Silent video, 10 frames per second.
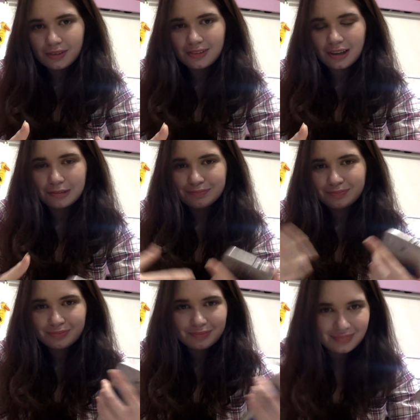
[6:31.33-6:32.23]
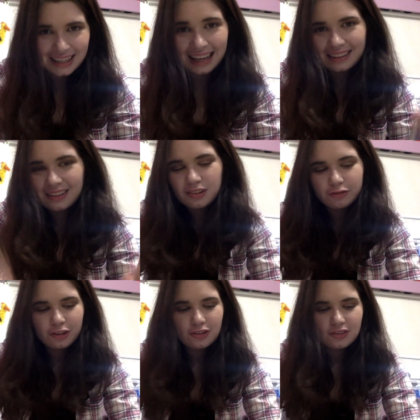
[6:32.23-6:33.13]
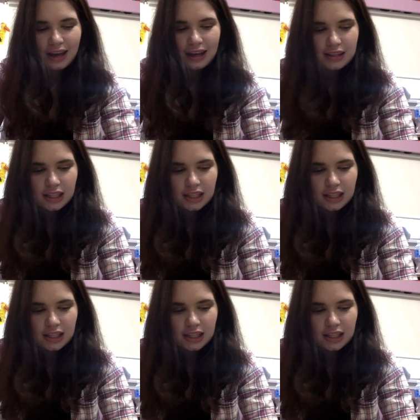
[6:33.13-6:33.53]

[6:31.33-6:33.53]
So, yeah, that's the first tag,